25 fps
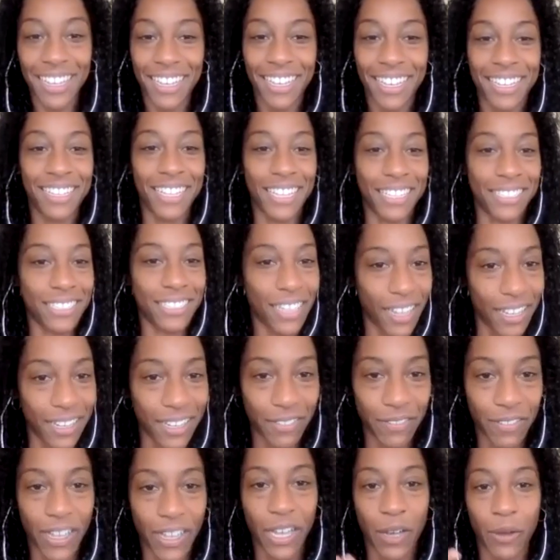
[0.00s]
That's kind of
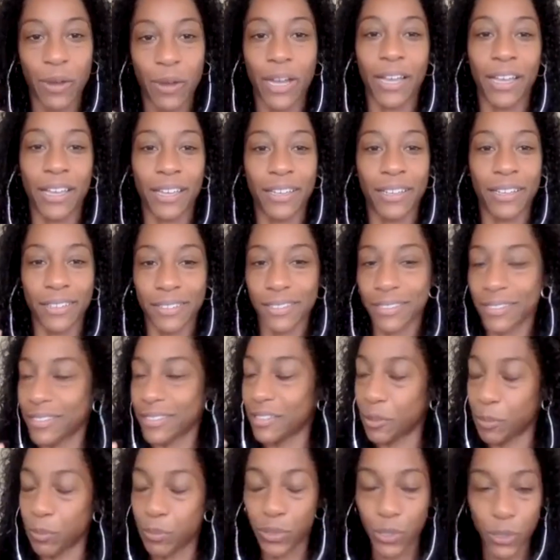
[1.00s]
how I
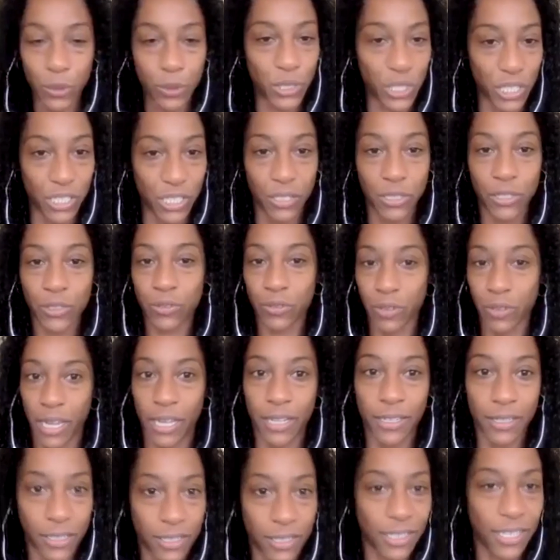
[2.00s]
approach each
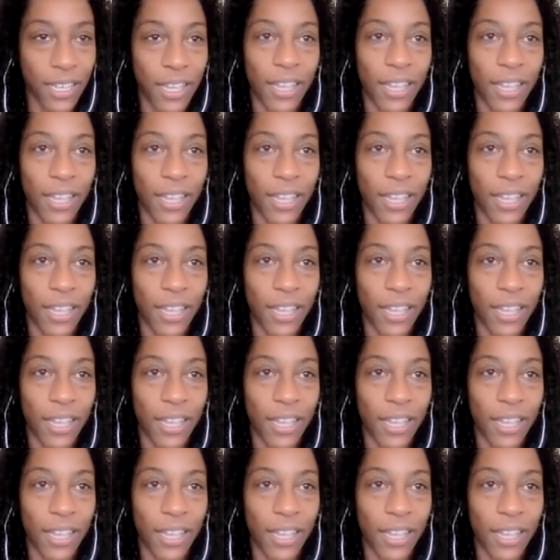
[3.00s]
race.